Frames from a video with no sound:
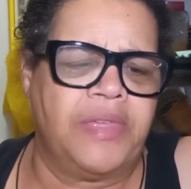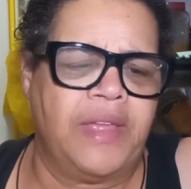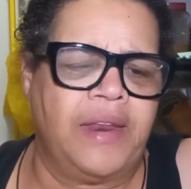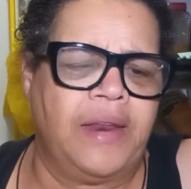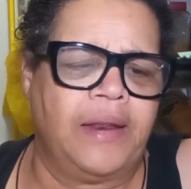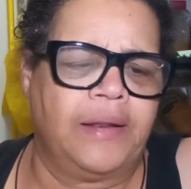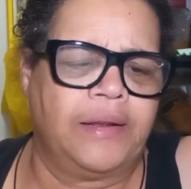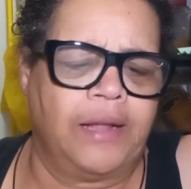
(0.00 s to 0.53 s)

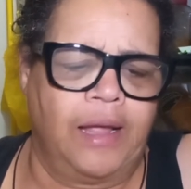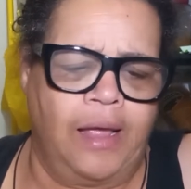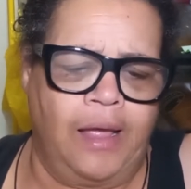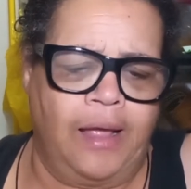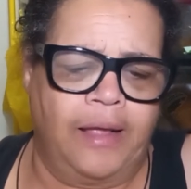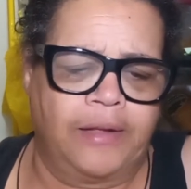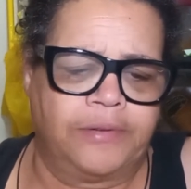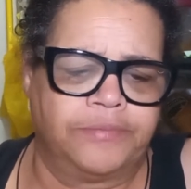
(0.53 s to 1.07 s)
and
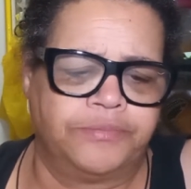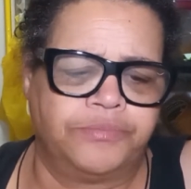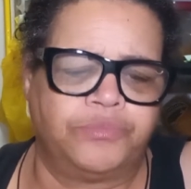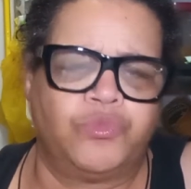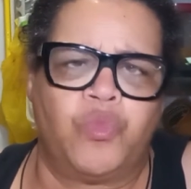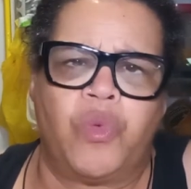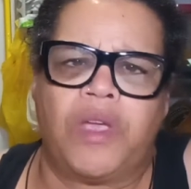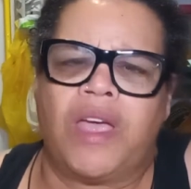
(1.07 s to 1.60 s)

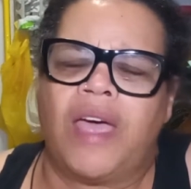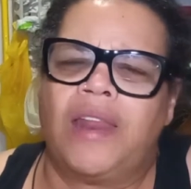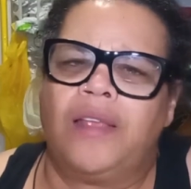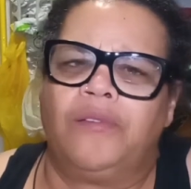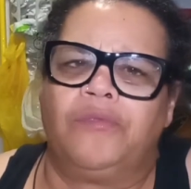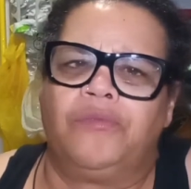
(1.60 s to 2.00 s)
we kind